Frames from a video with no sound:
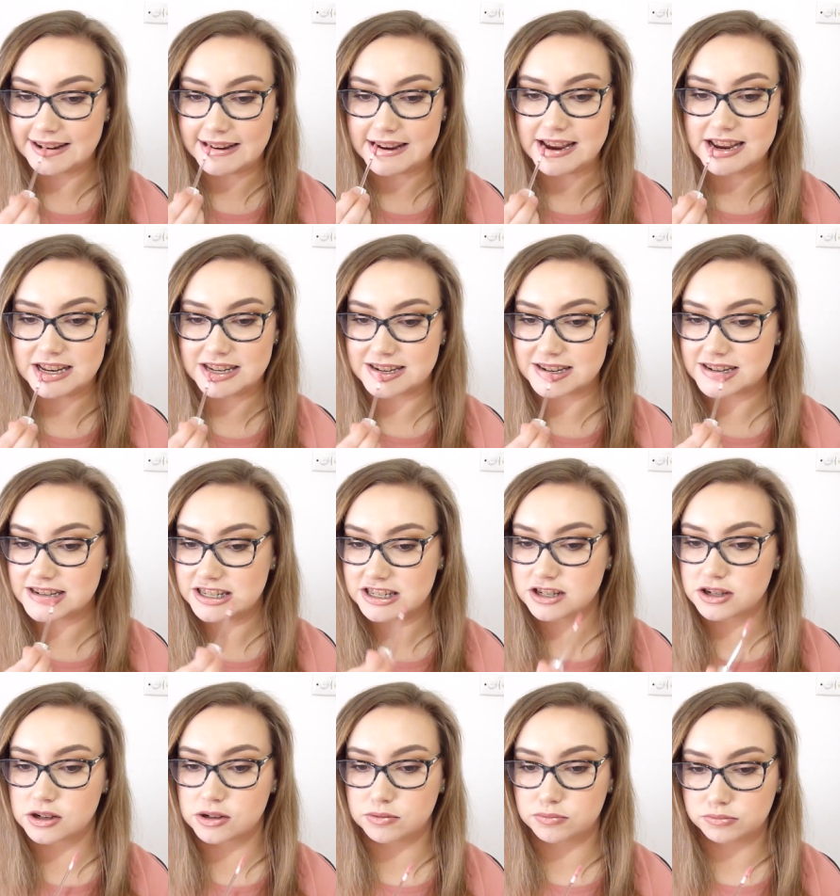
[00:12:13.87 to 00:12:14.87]
It
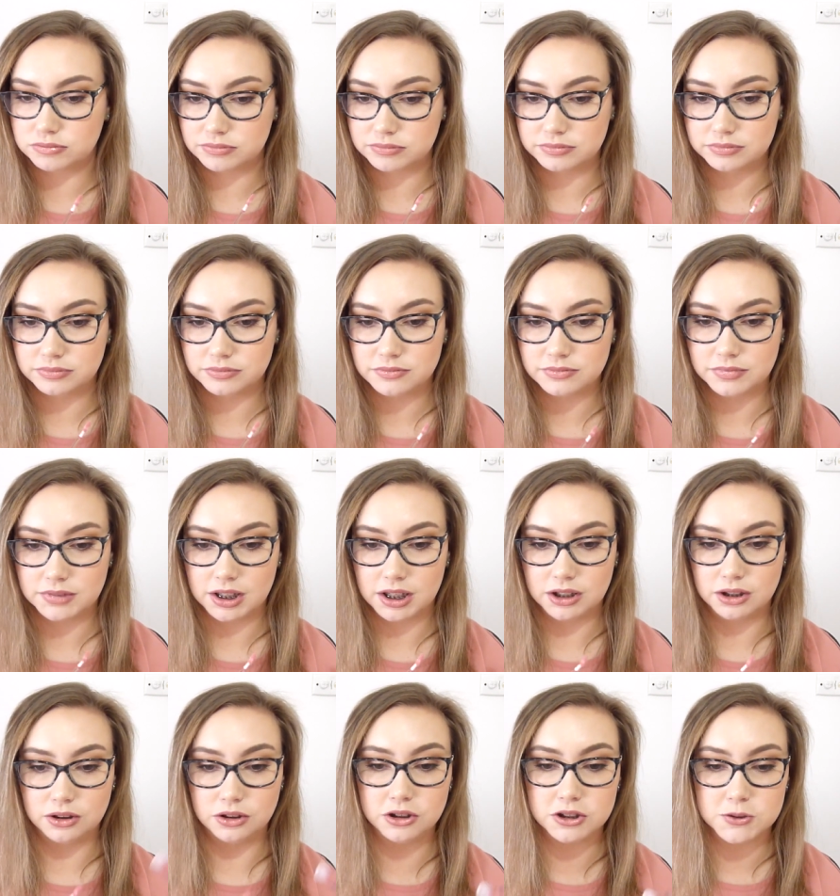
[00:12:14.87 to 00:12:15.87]
just
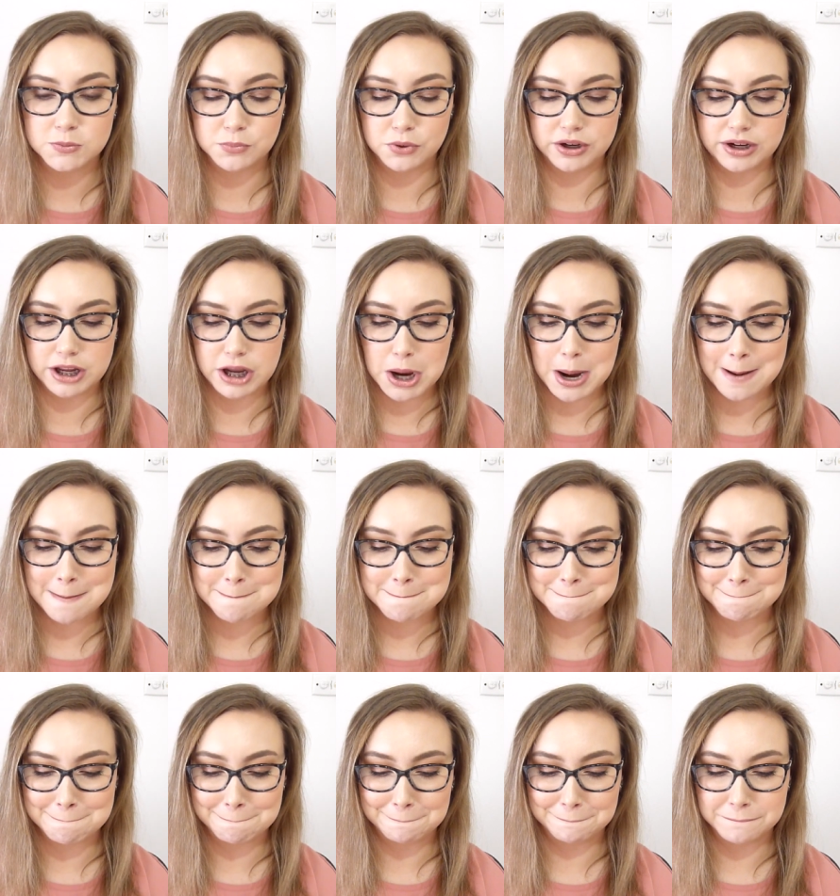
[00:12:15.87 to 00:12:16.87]
looks pretty.
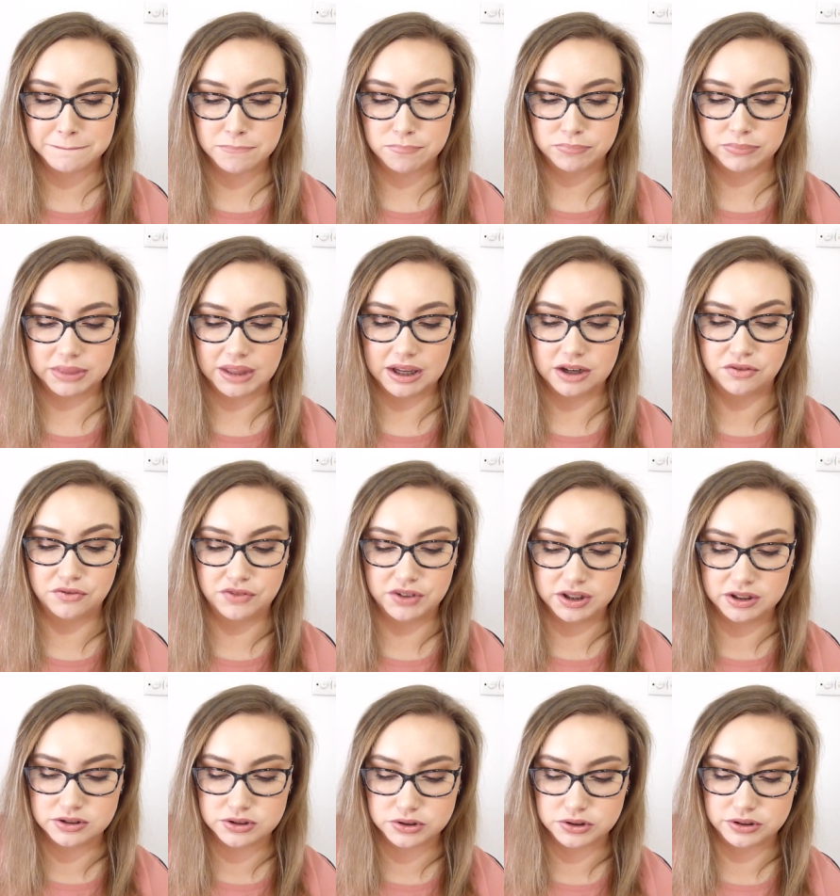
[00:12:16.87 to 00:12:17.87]
It
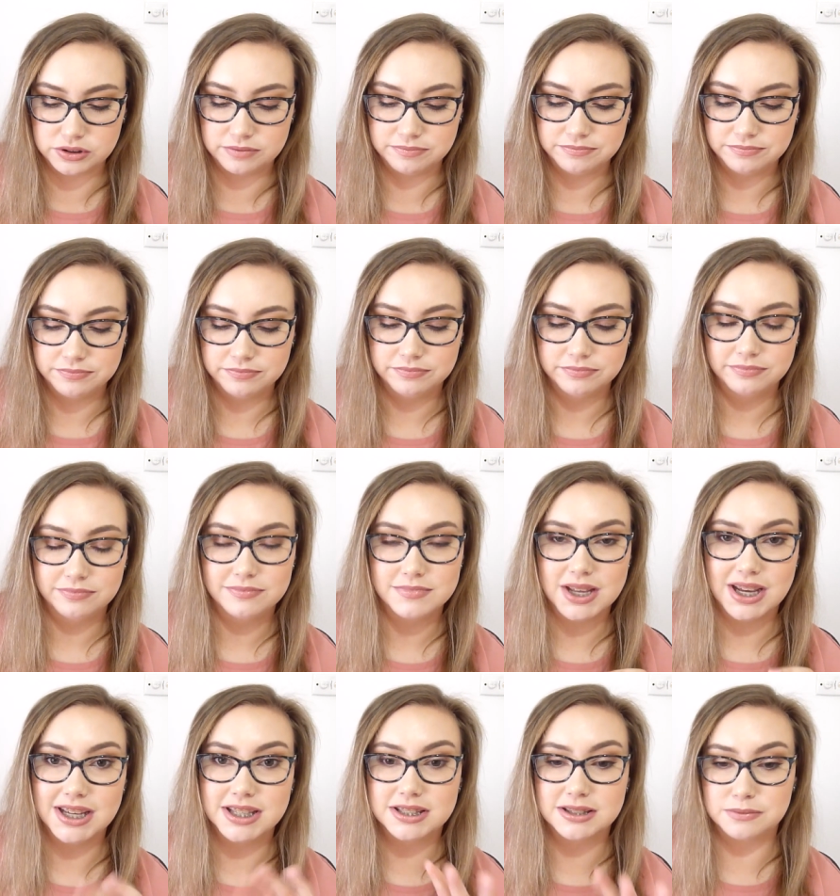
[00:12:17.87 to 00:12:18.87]
feels good.
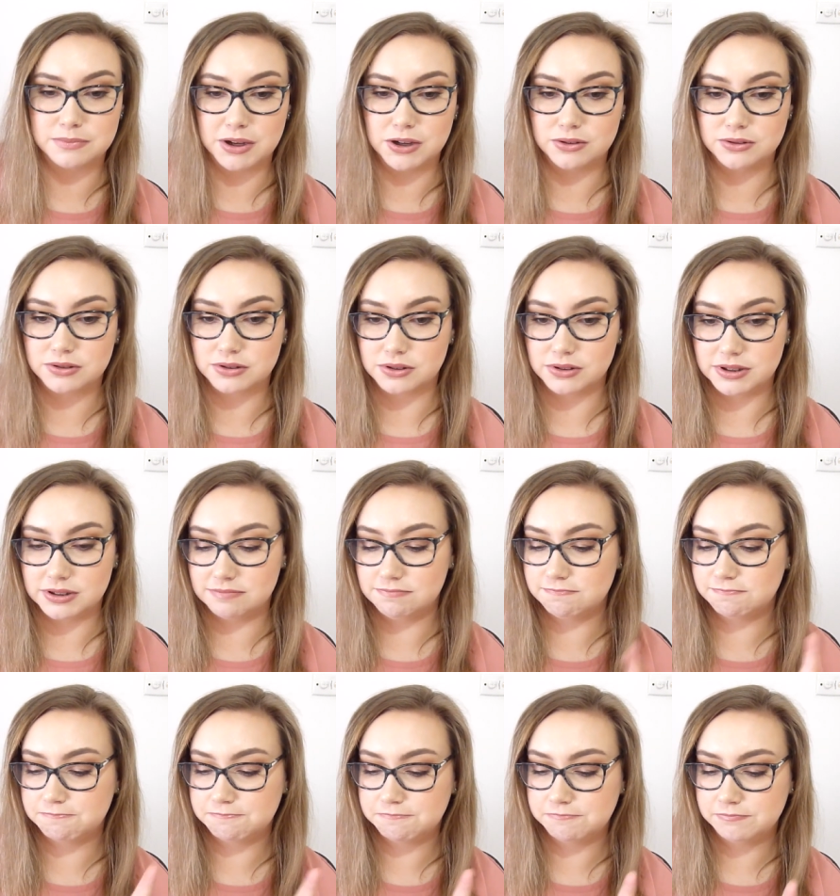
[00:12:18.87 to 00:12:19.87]
It smells good.
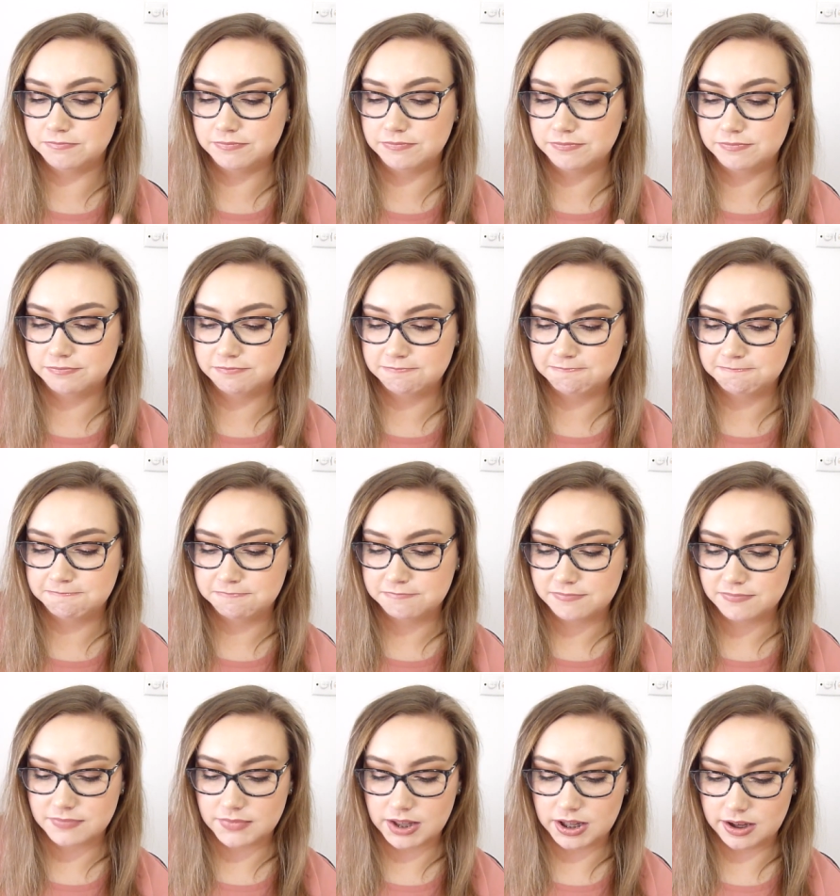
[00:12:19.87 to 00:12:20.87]

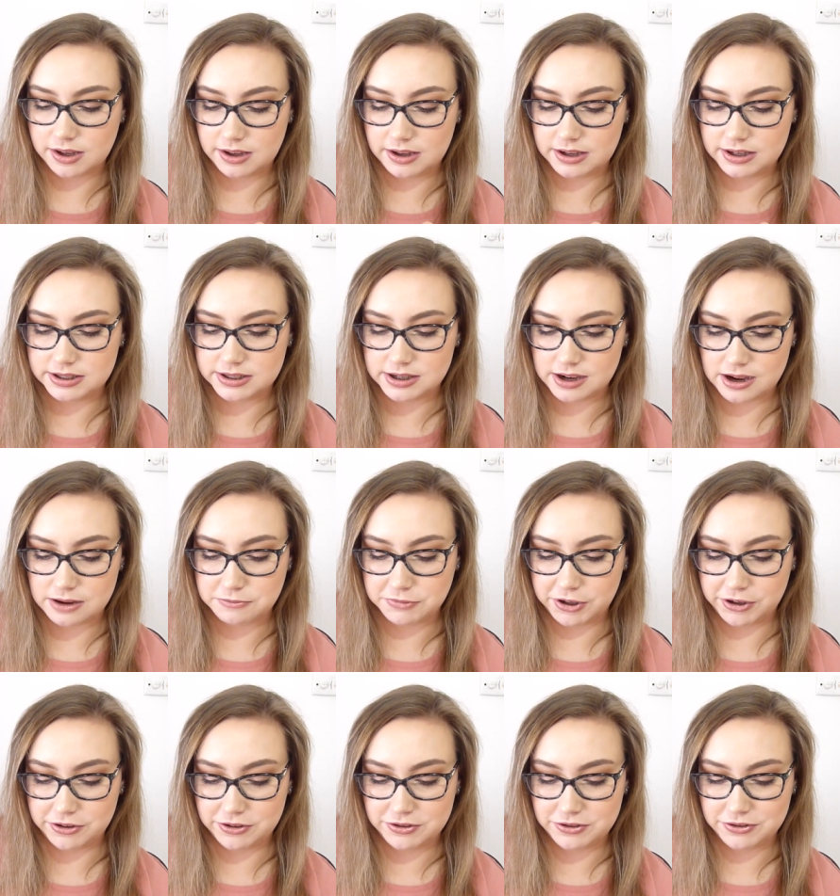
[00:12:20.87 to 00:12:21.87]
And I'm
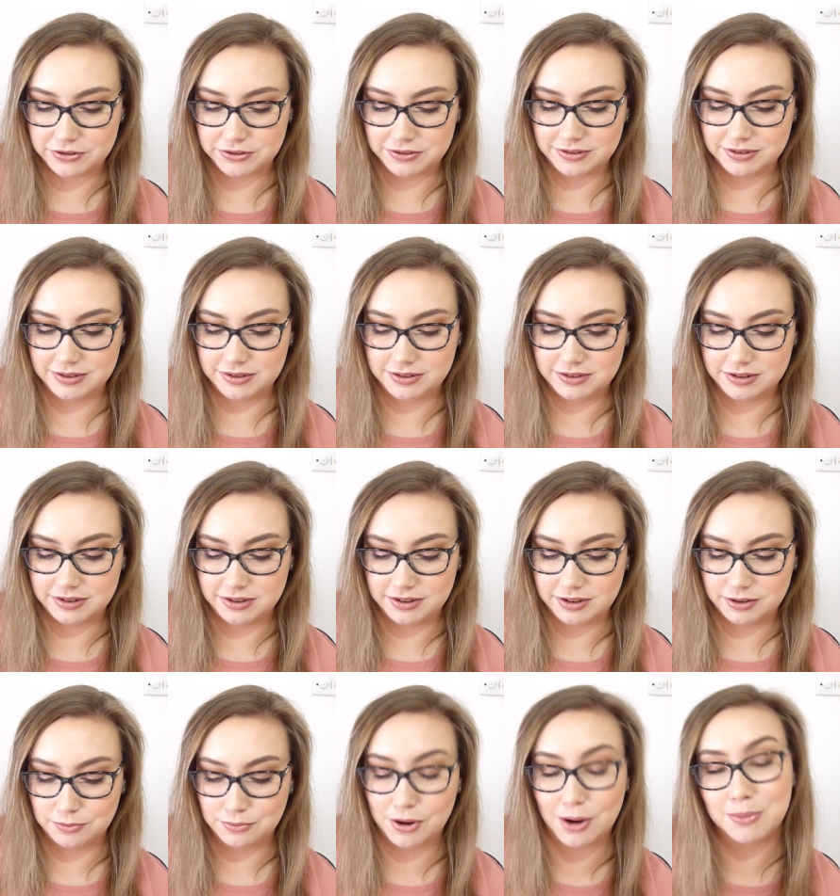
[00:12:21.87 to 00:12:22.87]
going to
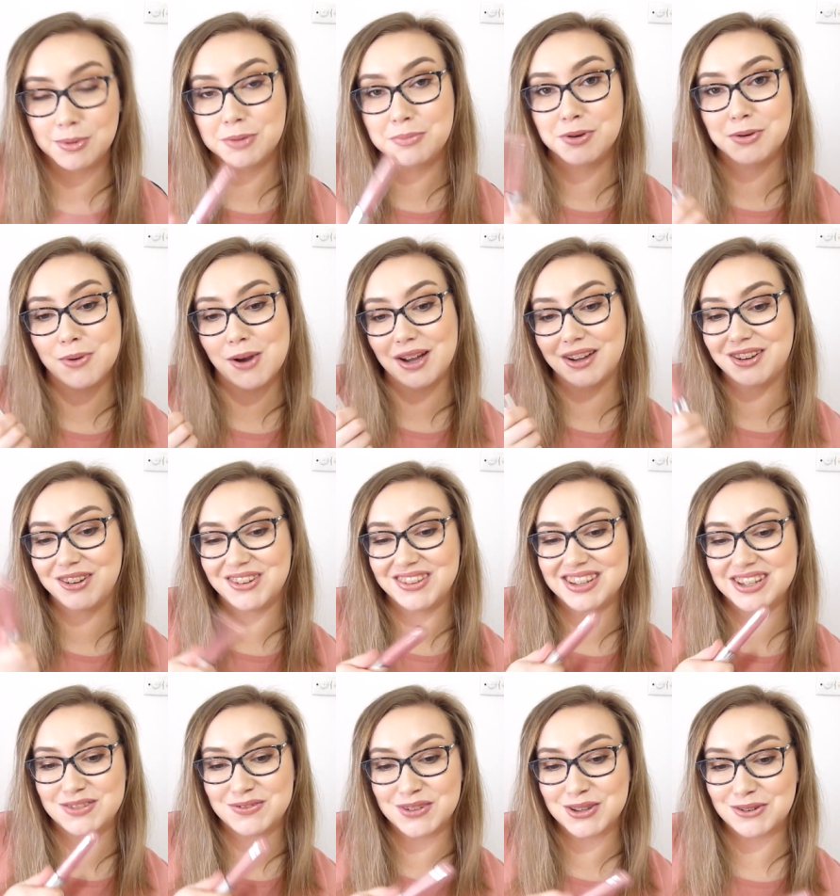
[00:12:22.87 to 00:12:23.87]
probably be working on
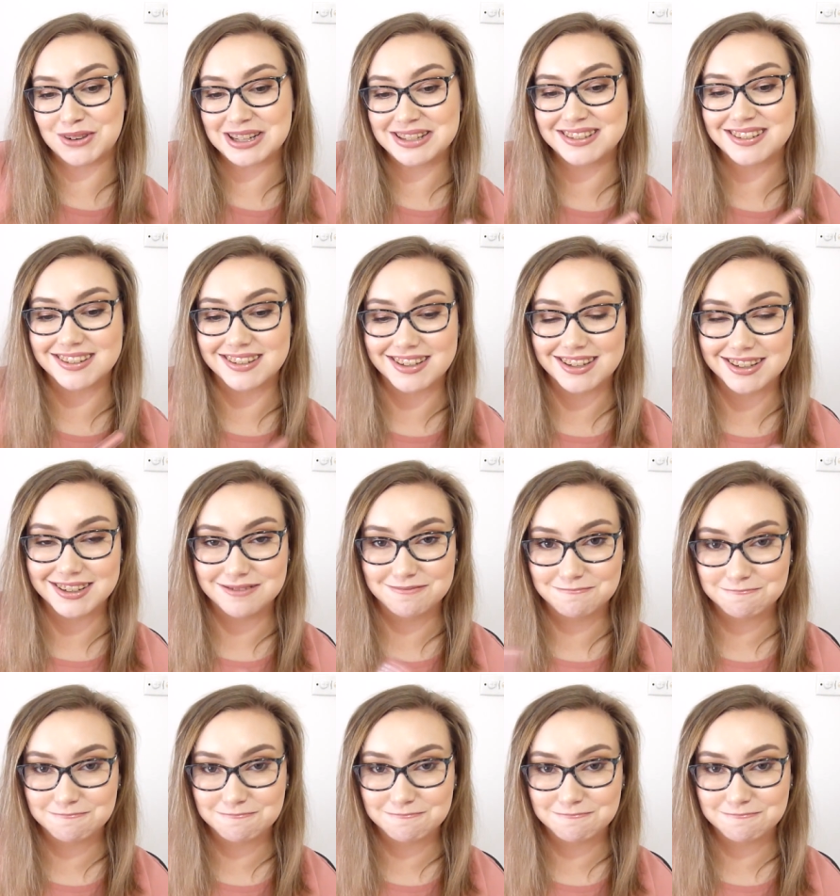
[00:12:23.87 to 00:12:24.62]
this for the rest of the year.